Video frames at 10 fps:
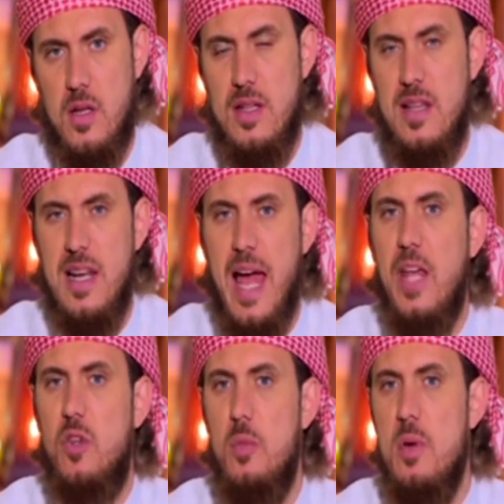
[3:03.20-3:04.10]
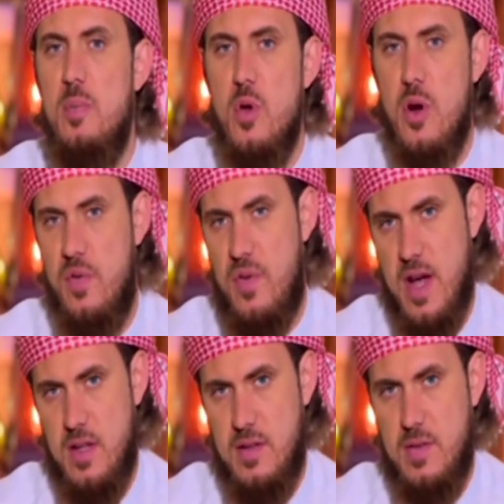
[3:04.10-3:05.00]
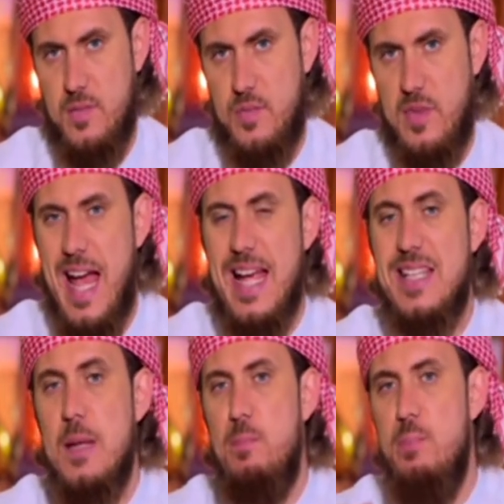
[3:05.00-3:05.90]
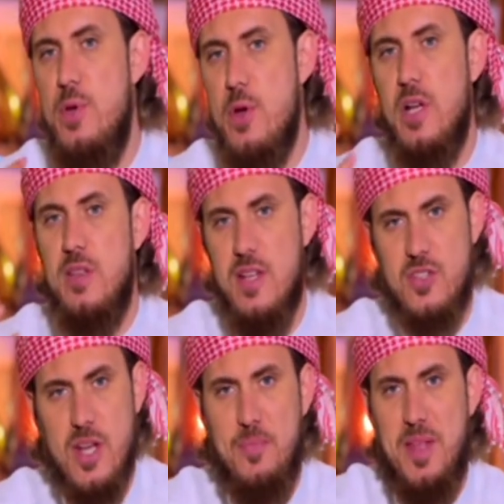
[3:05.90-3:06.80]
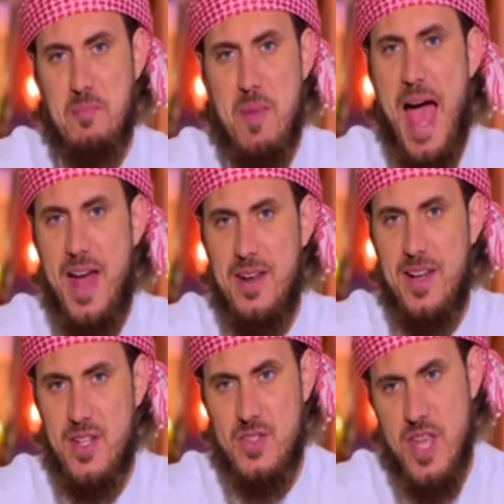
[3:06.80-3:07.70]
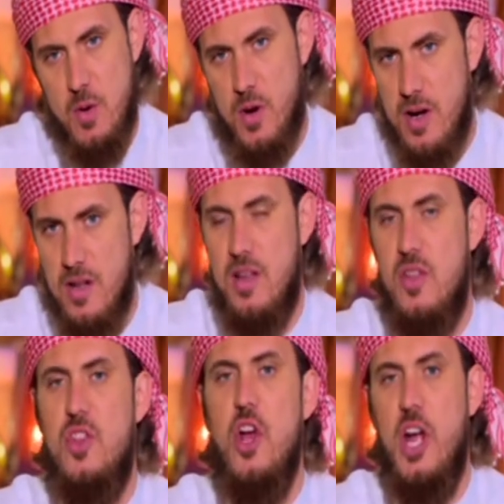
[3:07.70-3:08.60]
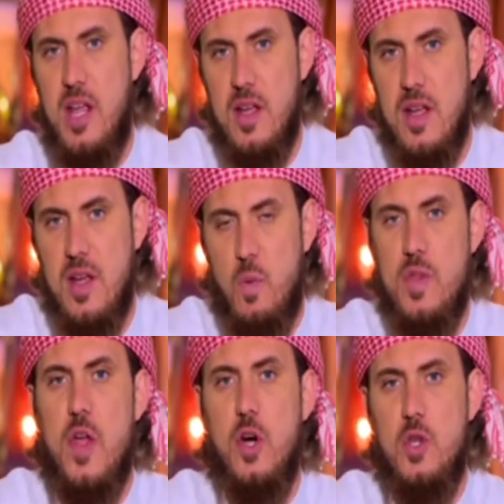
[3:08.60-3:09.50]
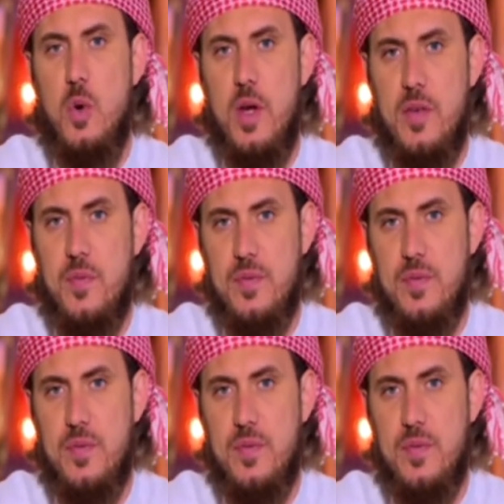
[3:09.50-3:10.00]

that they like to be purified, as impurity is something bad, because they were dirty, what they were doing.